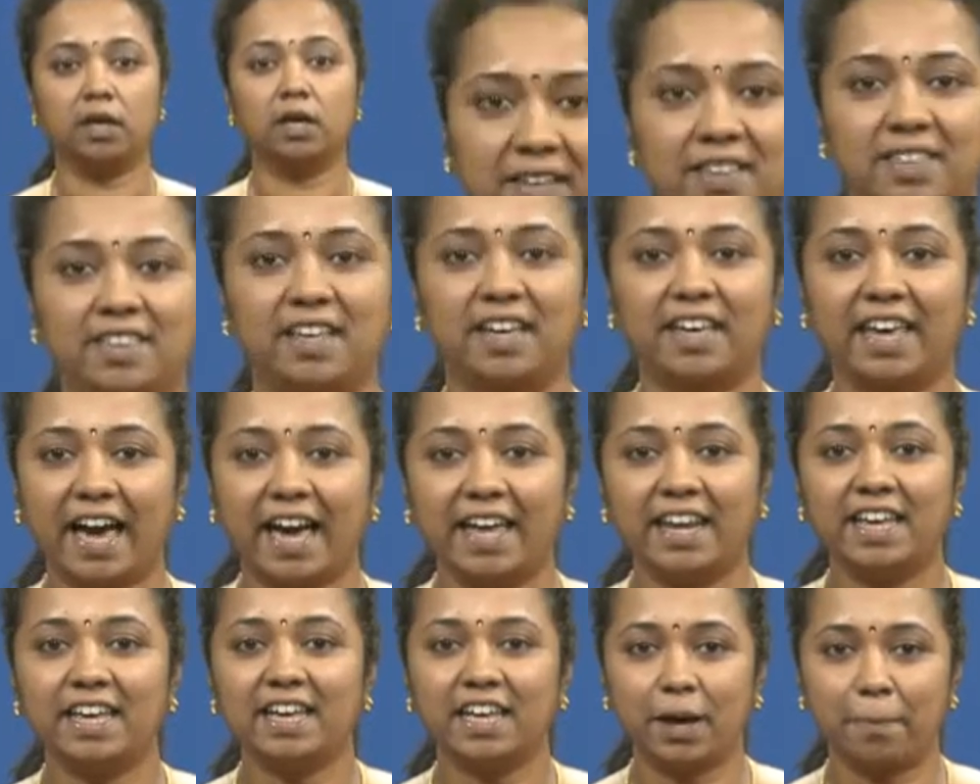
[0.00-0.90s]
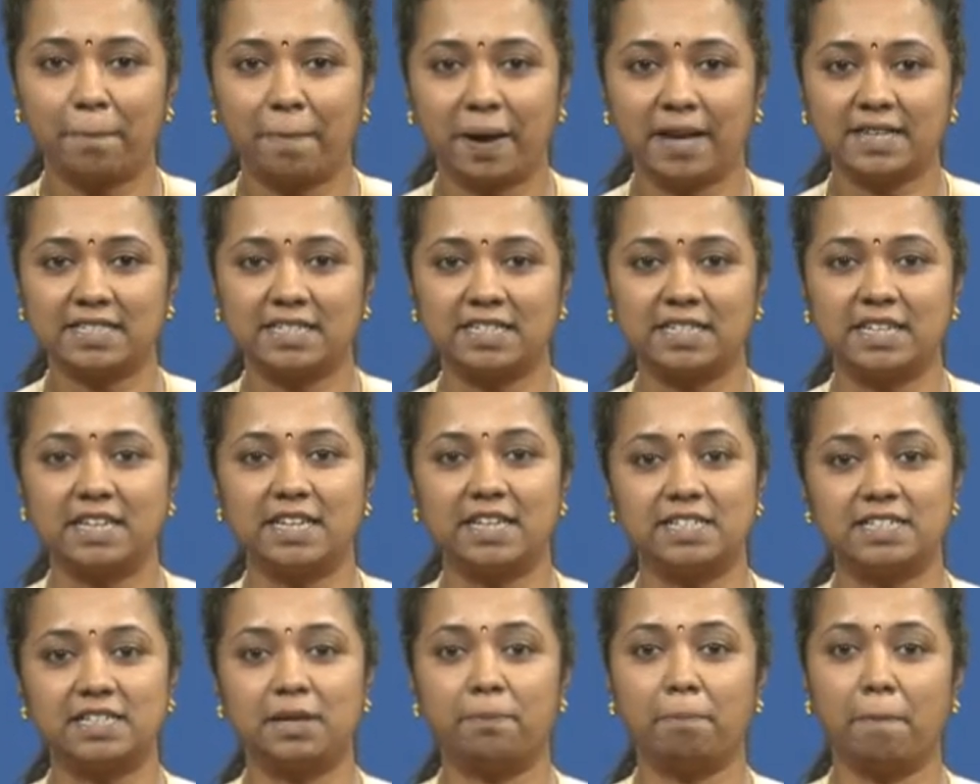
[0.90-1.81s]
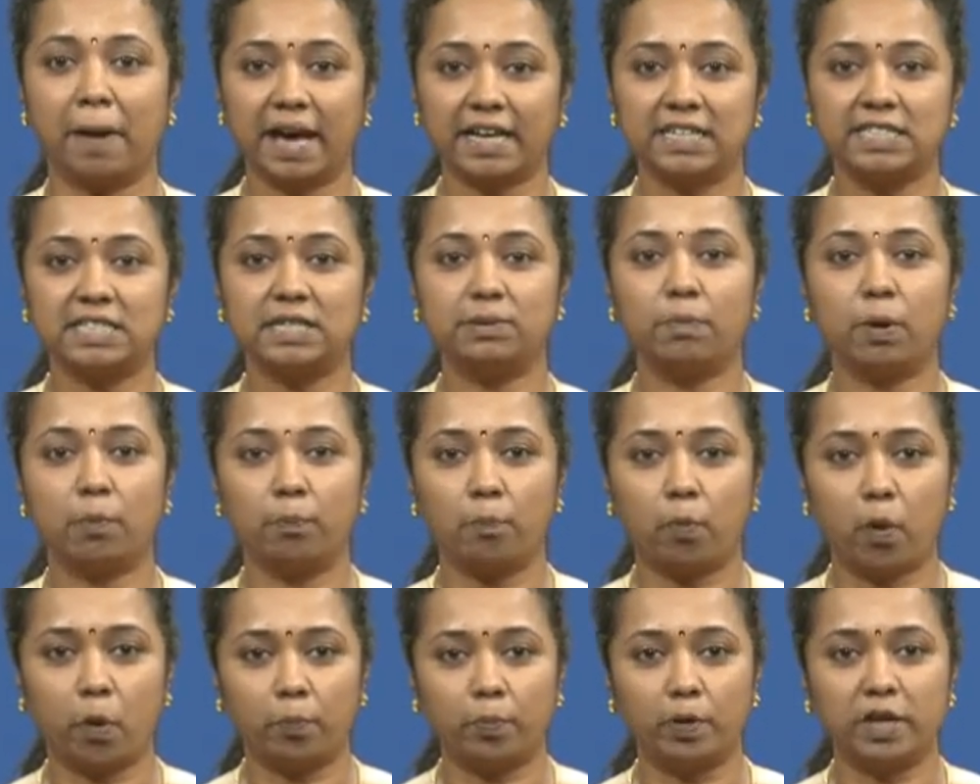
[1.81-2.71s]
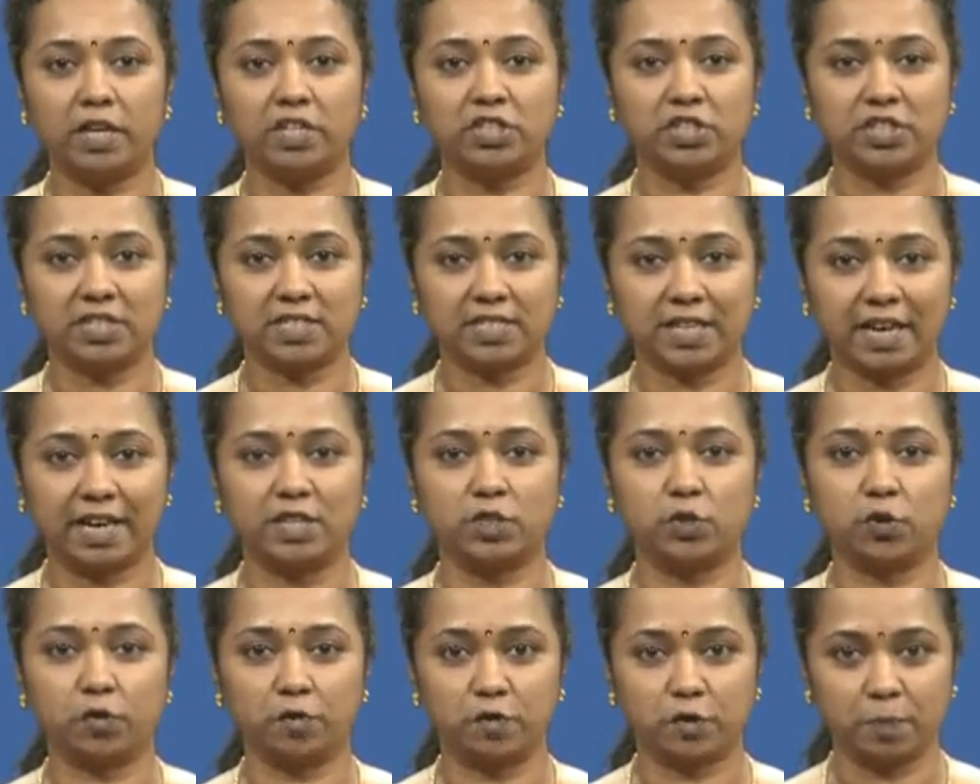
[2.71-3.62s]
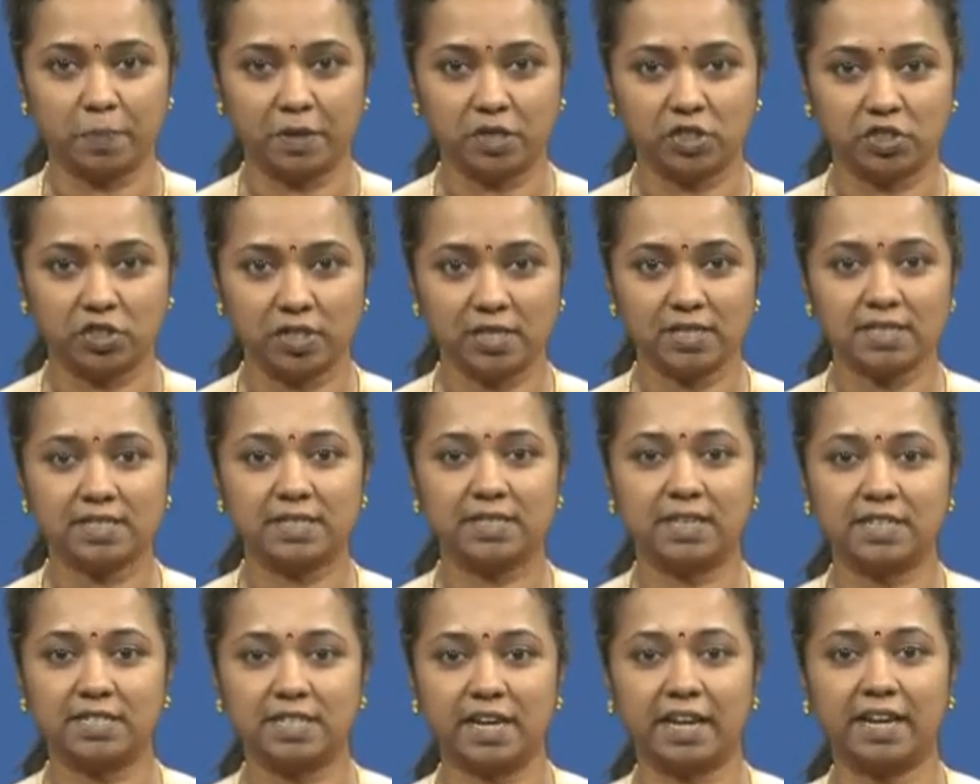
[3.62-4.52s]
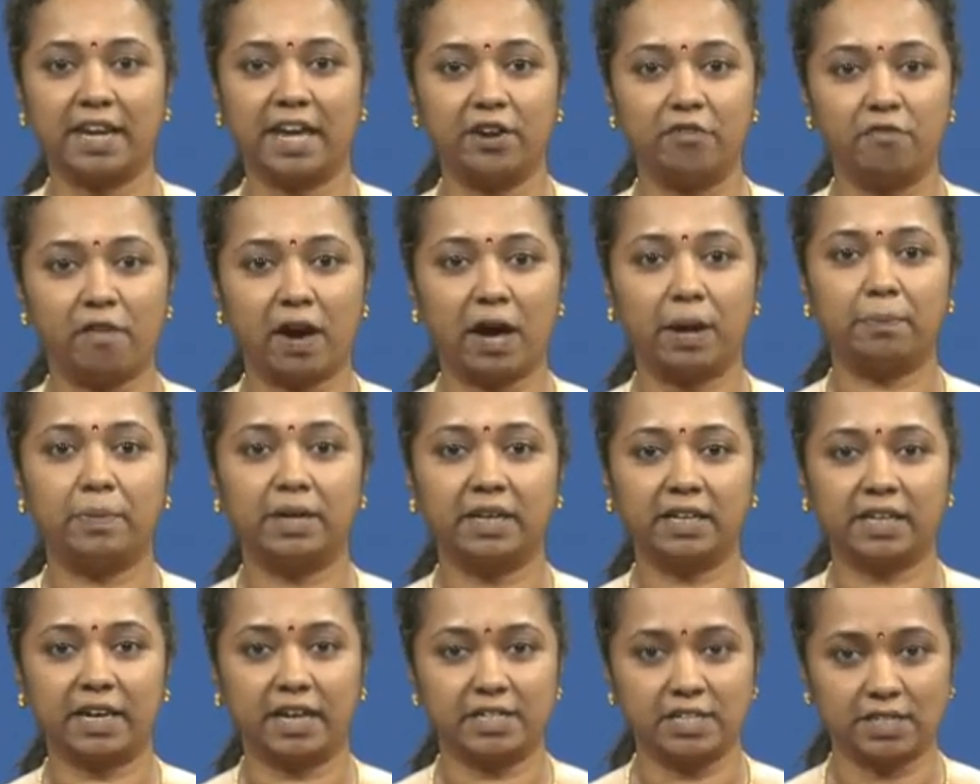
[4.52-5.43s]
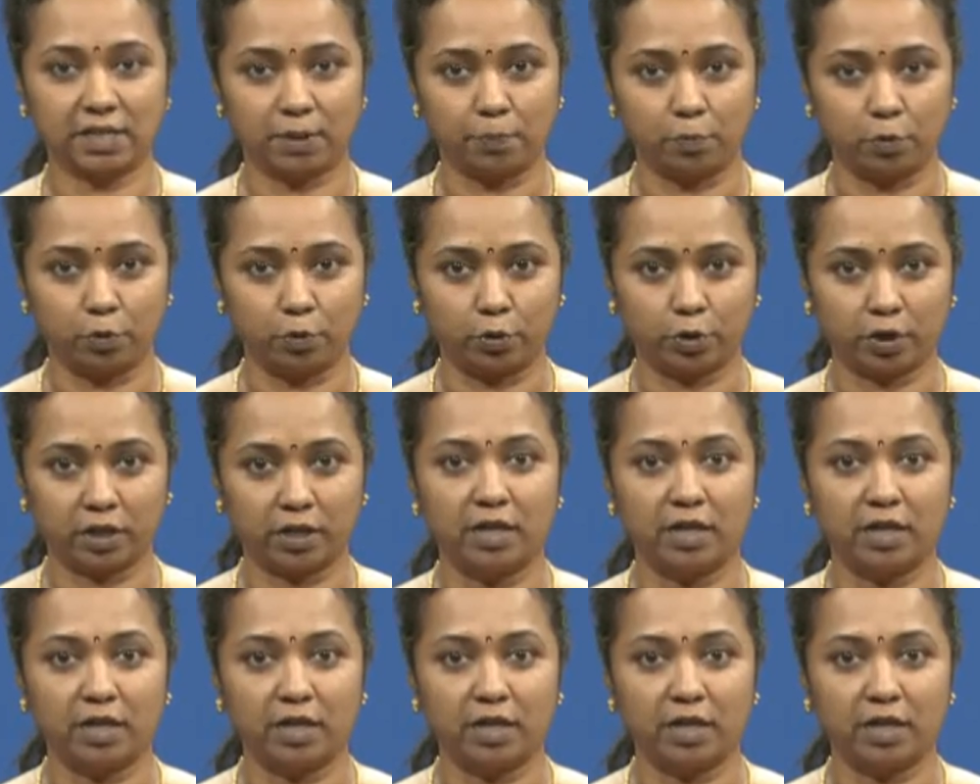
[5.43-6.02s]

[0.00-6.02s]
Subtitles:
The carrying capacity is the maximum population size of species that an environment can support.